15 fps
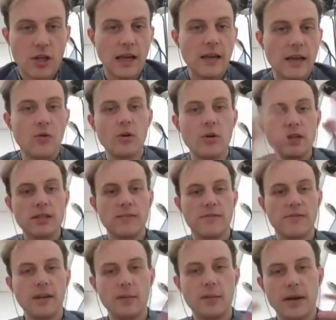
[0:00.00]
in order to
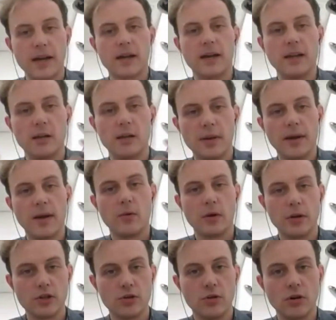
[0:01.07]
feed back a little bit about what
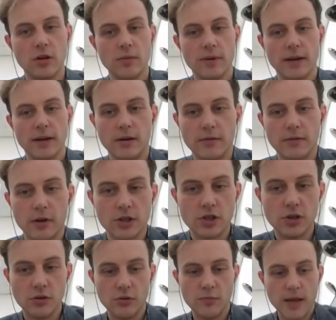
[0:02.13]
you're talking about, I've got
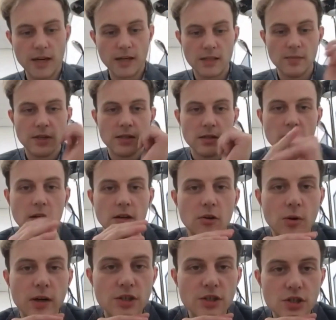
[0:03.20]
two Mentimeter
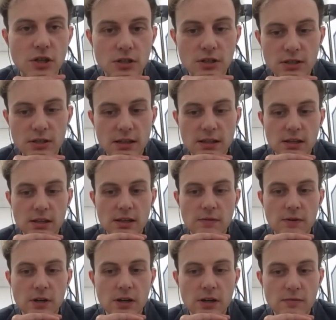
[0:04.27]
questions that if
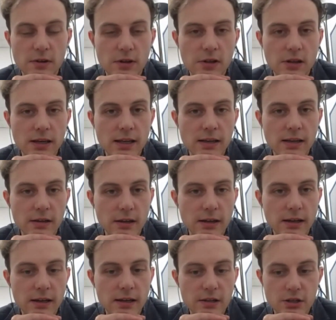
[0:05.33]
you can't follow the link,
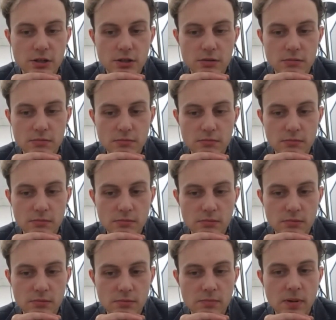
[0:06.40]
again, just
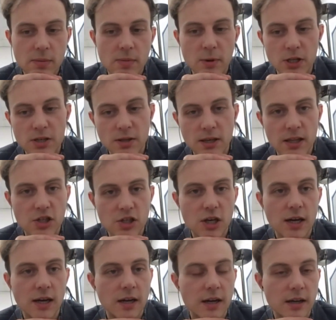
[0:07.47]
put
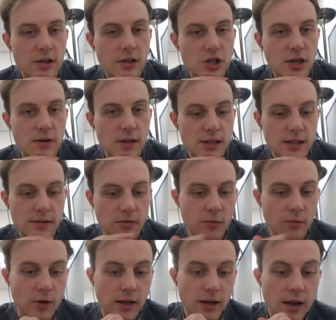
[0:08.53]
that and I can share it in a different
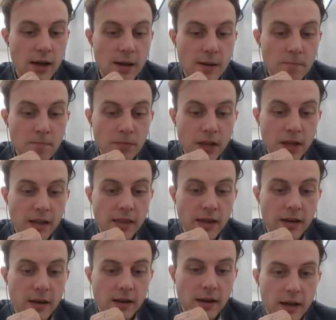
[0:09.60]
way. And
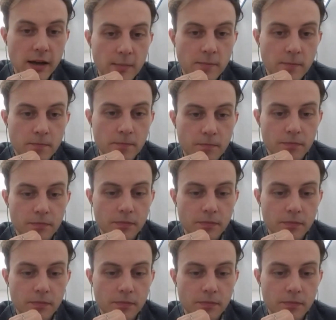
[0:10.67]
then